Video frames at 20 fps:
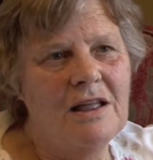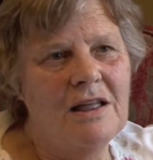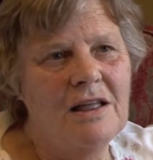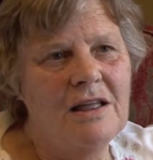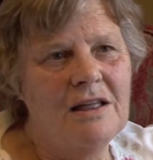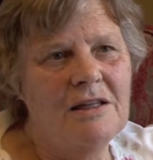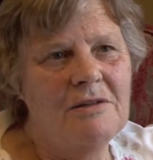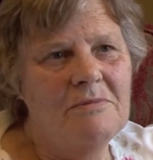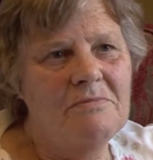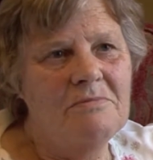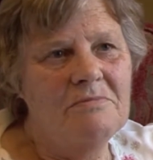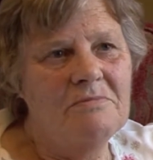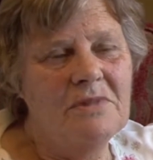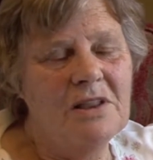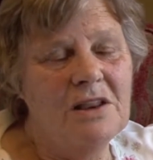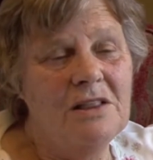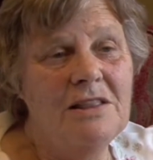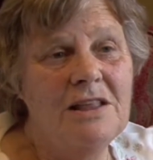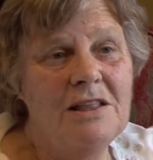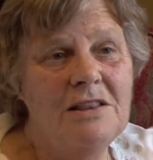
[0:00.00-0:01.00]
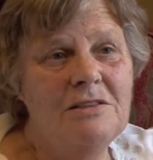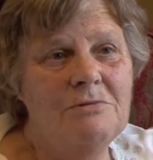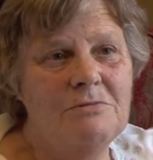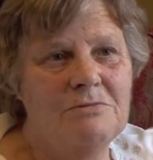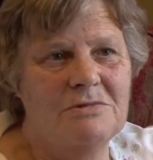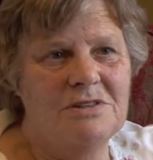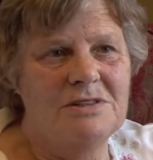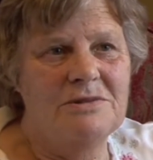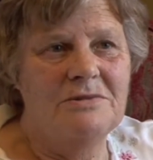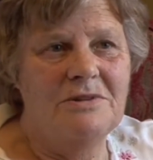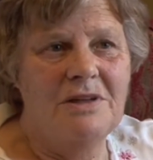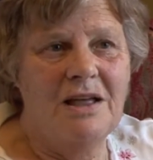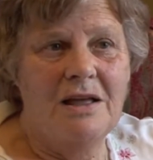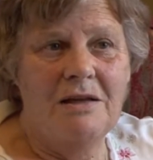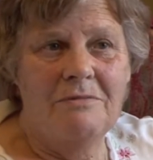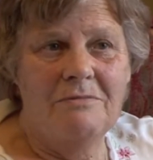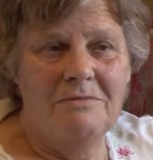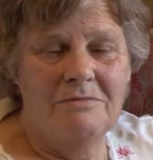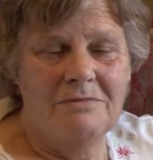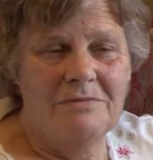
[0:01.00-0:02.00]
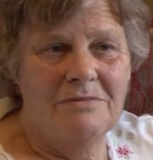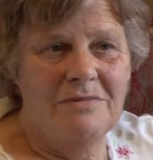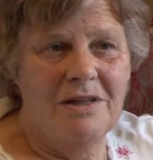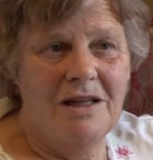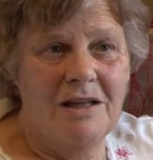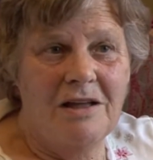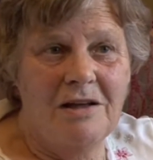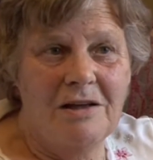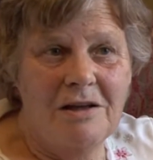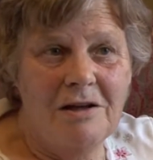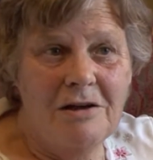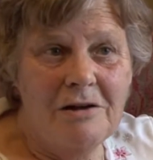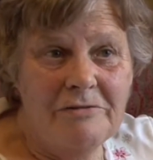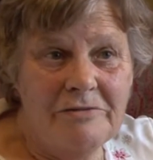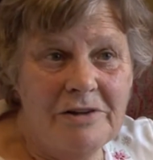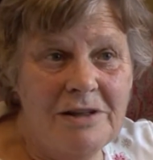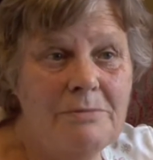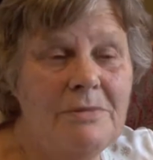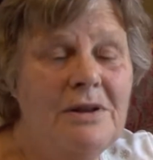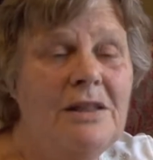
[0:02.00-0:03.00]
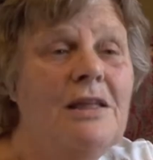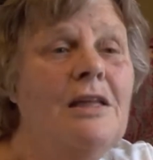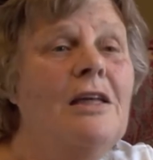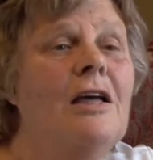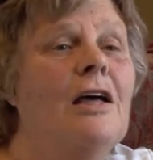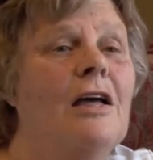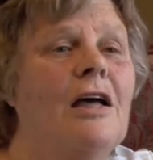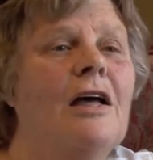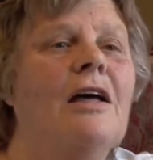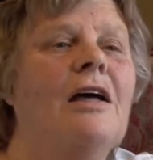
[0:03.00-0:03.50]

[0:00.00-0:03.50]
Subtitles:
And then our family.